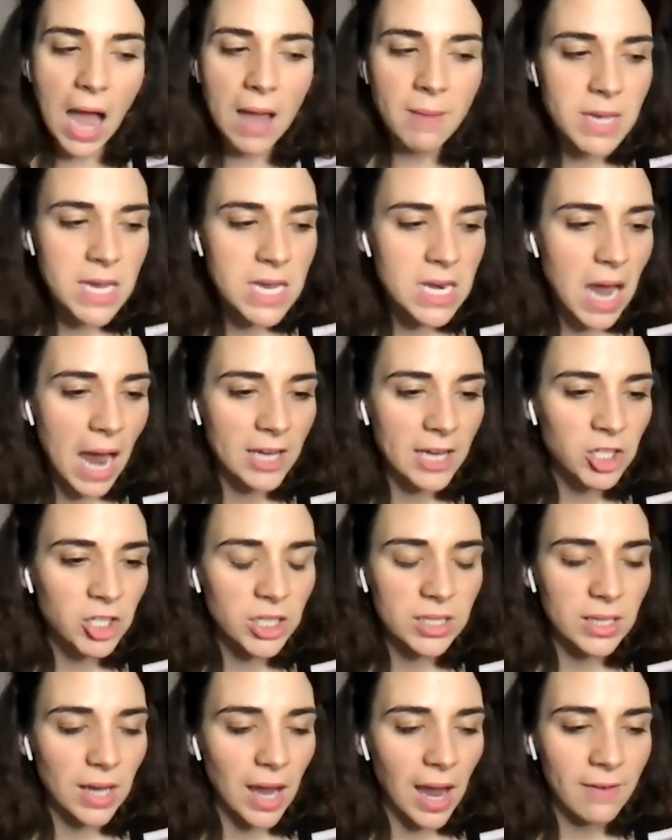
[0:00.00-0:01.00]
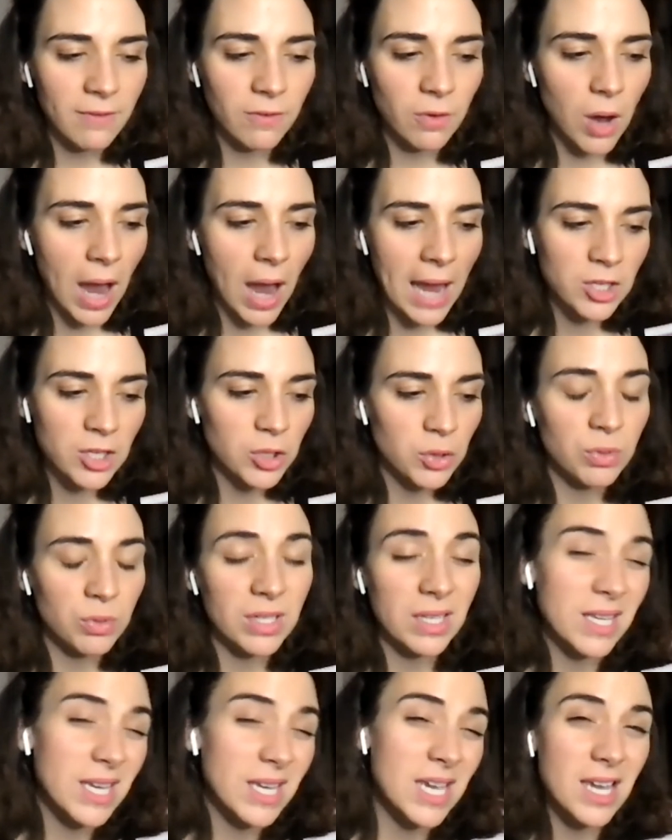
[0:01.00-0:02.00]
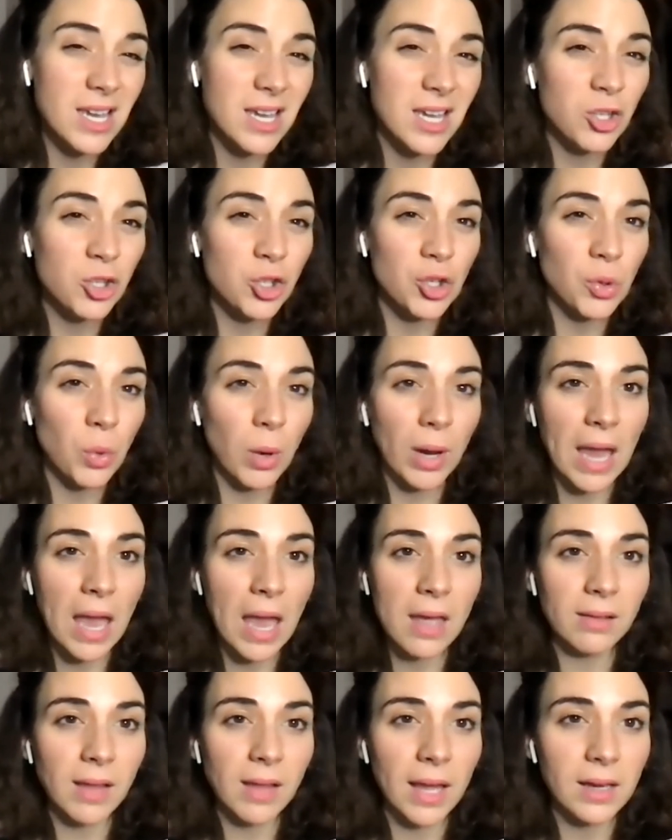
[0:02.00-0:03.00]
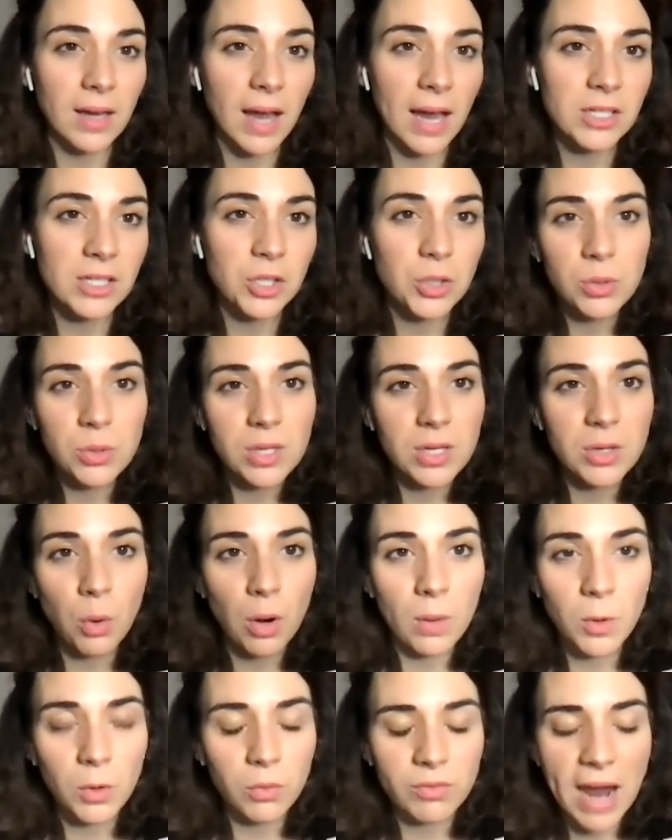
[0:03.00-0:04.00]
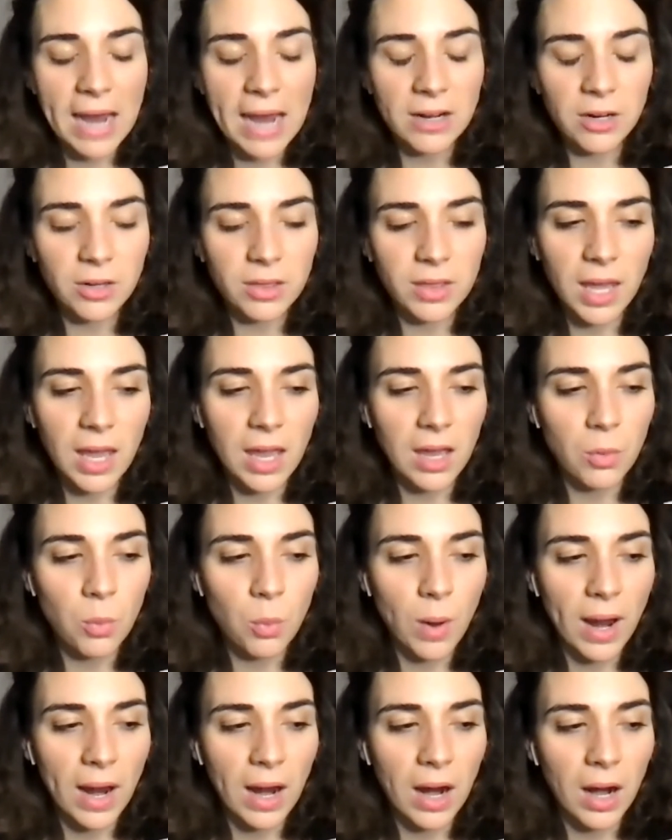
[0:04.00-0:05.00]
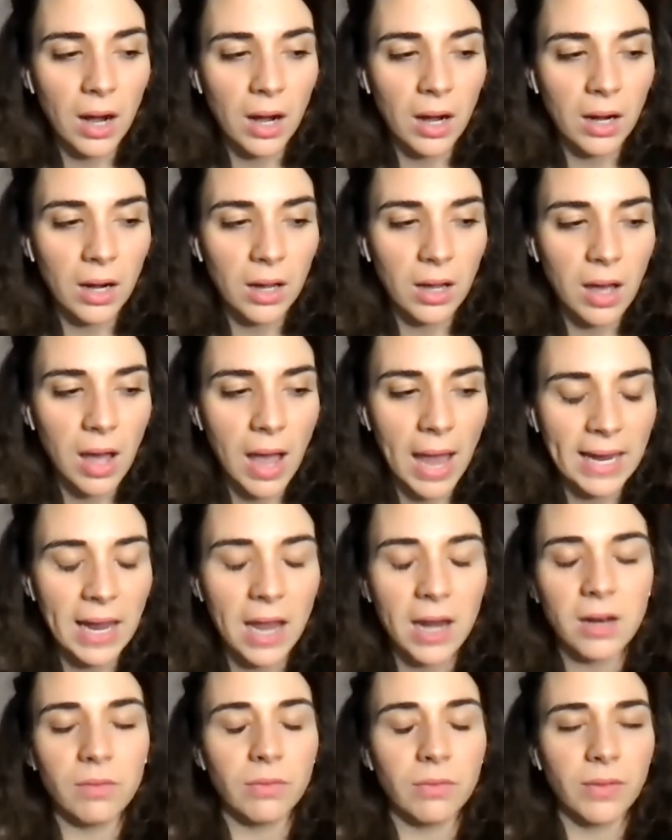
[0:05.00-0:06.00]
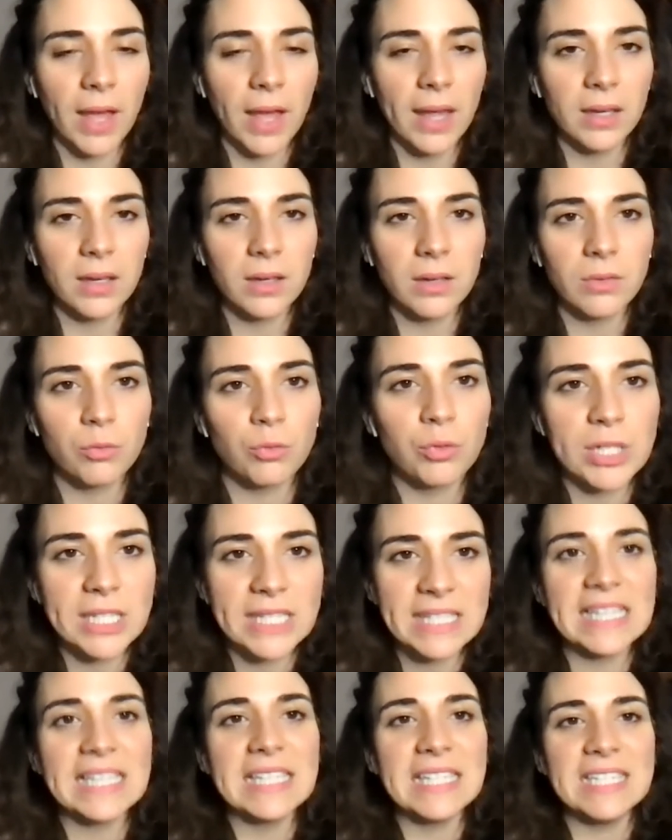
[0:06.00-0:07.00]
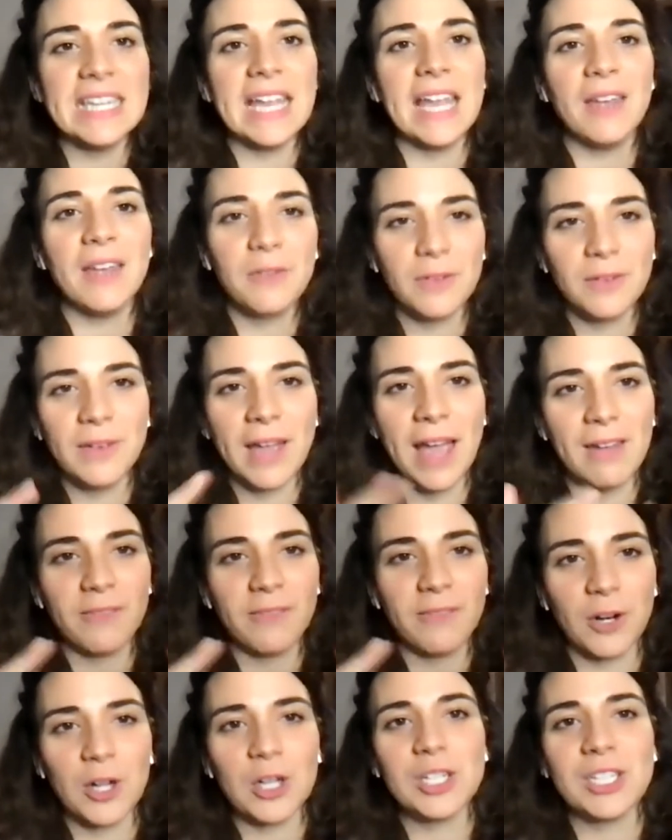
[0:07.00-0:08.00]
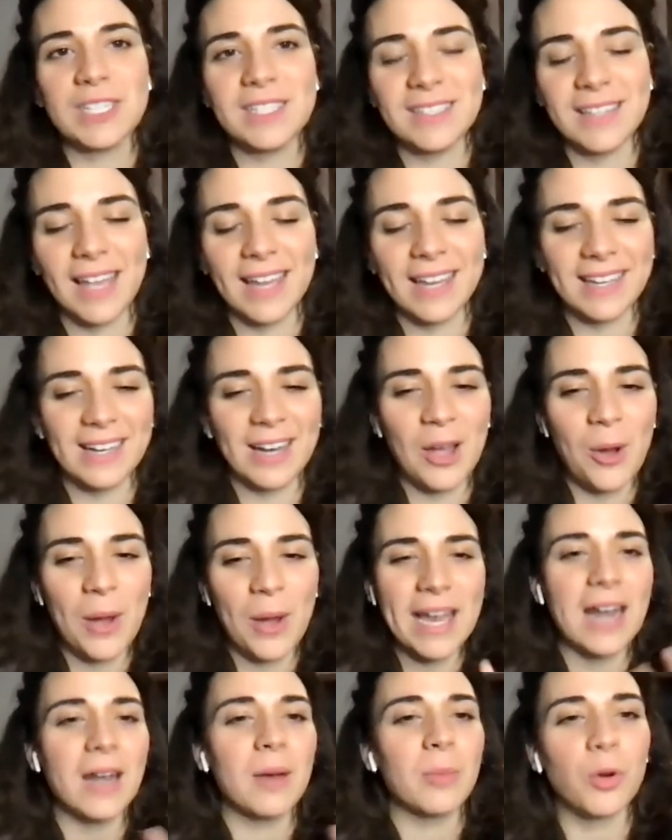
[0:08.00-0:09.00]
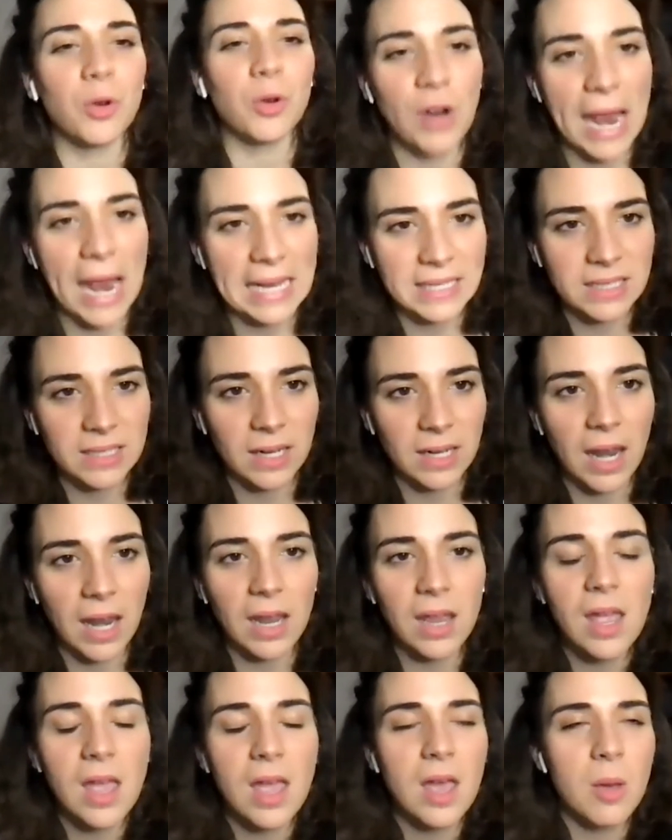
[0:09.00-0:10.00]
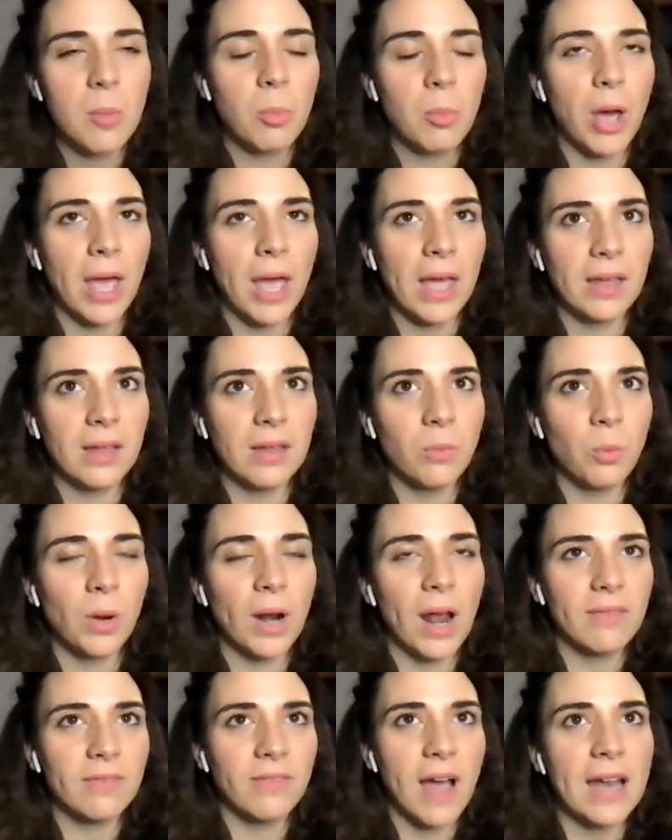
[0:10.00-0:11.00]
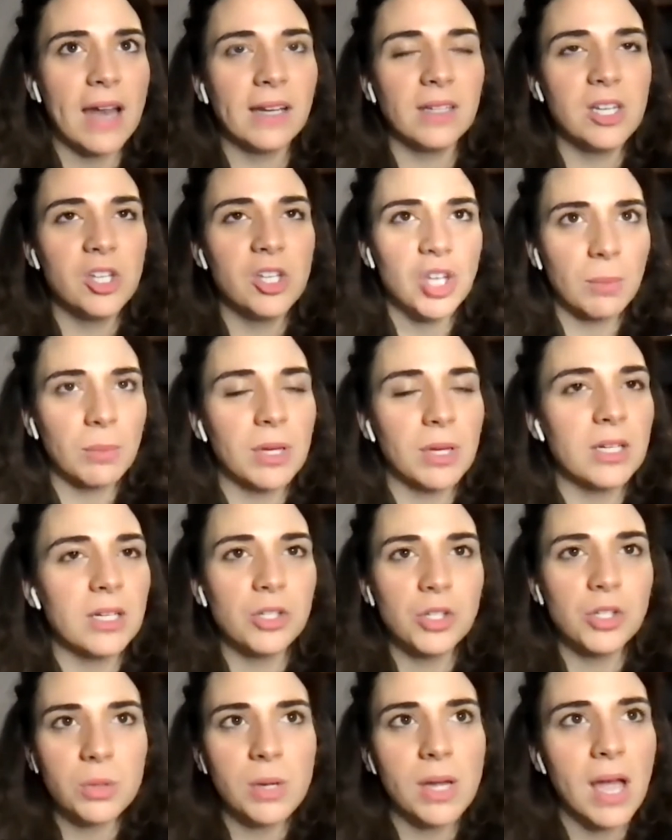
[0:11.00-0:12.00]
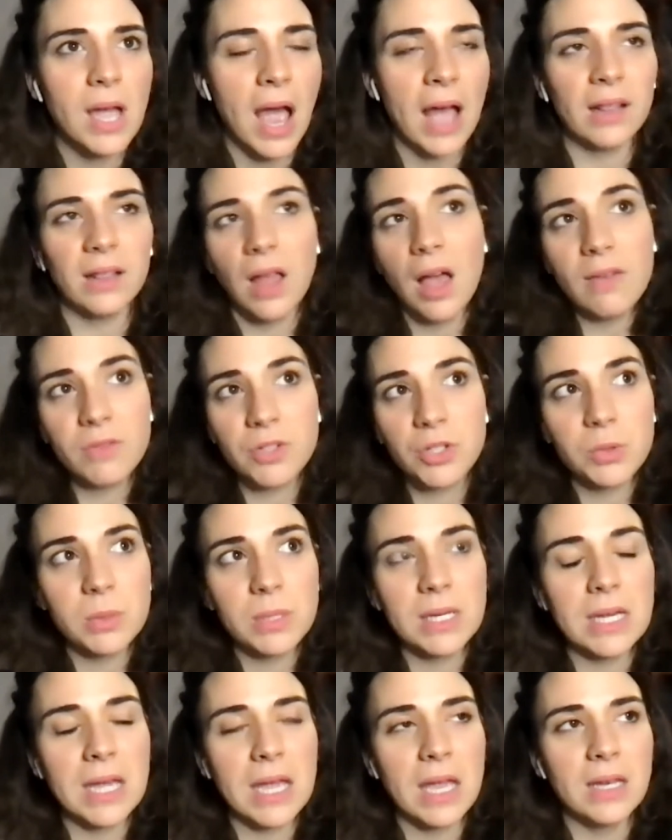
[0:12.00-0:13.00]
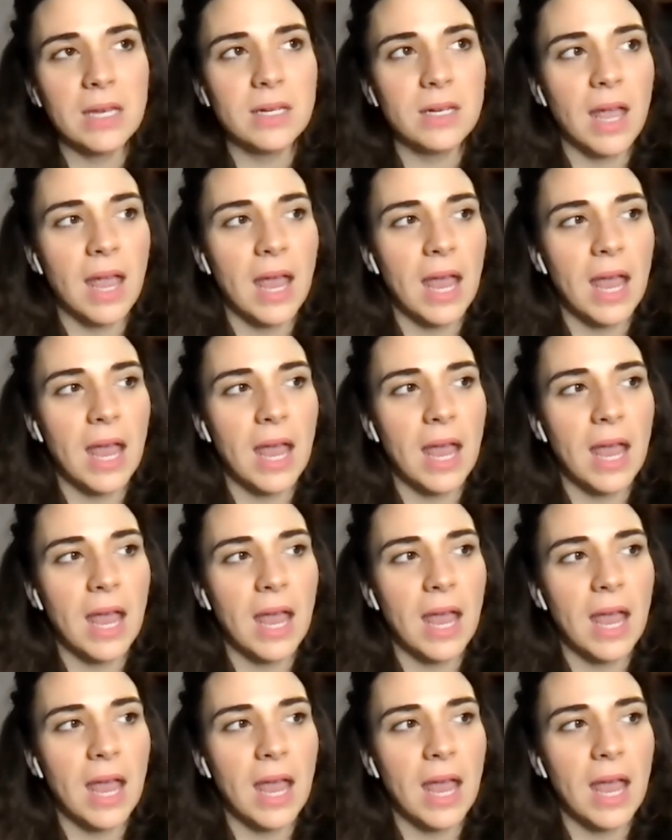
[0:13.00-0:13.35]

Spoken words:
I mean, I just really enjoy it. Like, I do the normal writer thing where I kind of like resist it at first, like, I kind of procrastinate. But when I finally jump in and do it, I love doing it.